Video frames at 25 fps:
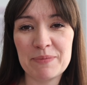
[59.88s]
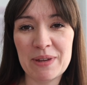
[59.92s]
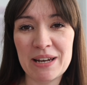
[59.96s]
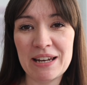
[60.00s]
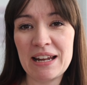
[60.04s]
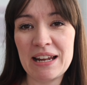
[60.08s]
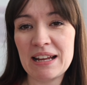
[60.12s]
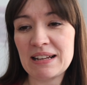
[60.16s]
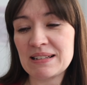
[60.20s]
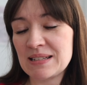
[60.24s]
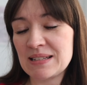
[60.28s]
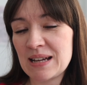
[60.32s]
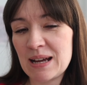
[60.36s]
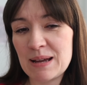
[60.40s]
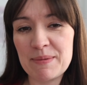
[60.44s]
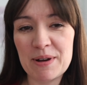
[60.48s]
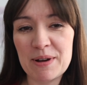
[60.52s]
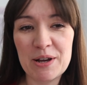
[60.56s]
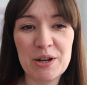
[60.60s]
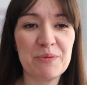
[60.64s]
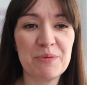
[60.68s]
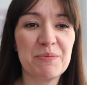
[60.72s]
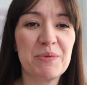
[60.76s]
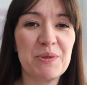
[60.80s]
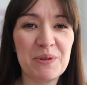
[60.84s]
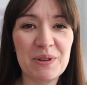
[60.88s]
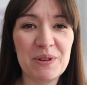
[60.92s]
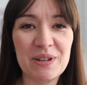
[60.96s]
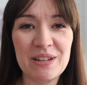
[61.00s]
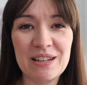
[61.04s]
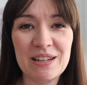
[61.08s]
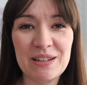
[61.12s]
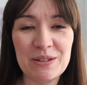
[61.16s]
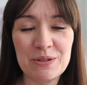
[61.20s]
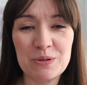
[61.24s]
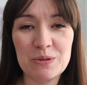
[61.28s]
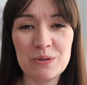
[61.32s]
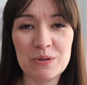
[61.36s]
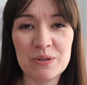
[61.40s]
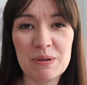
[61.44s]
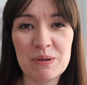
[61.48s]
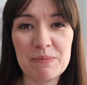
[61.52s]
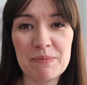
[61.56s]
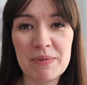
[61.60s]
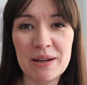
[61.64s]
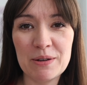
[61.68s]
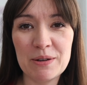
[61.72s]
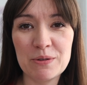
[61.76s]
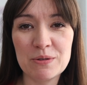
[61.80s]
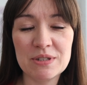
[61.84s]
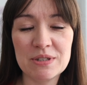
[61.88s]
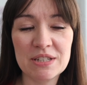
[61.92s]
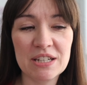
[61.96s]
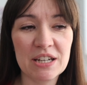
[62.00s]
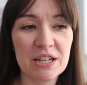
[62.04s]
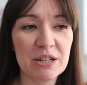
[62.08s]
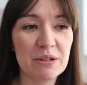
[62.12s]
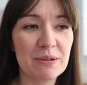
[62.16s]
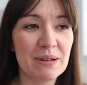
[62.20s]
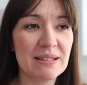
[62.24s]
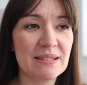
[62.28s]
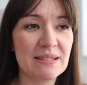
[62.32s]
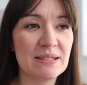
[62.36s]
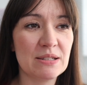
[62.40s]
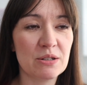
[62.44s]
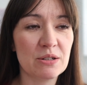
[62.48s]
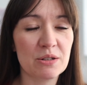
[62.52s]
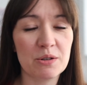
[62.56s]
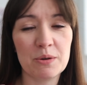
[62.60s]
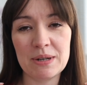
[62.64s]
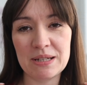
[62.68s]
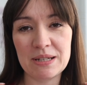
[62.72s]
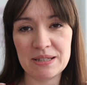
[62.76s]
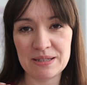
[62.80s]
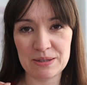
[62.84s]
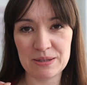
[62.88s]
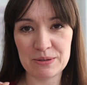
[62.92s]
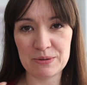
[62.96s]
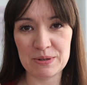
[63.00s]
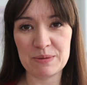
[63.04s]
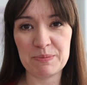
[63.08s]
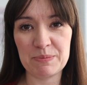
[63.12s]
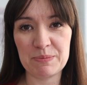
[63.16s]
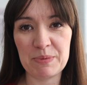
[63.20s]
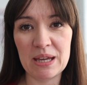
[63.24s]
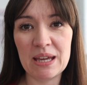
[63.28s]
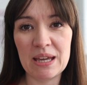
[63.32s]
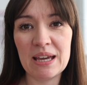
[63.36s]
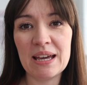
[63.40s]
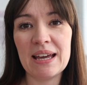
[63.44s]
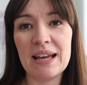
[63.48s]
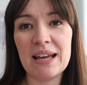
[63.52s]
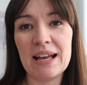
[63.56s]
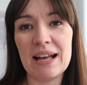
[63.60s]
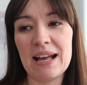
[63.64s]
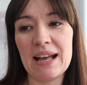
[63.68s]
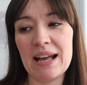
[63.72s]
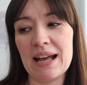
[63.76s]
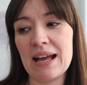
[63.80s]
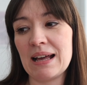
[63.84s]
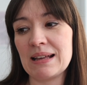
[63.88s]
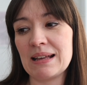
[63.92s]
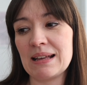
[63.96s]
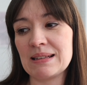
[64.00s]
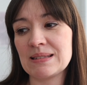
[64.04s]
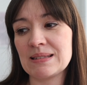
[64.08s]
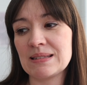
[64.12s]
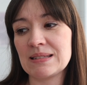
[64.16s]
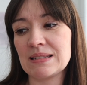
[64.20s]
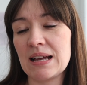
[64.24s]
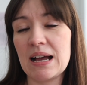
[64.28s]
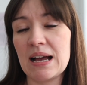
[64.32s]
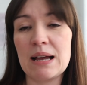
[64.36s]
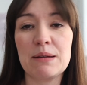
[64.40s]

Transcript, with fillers: next time. I hope you can ignore that my audio is not quite as crispy as I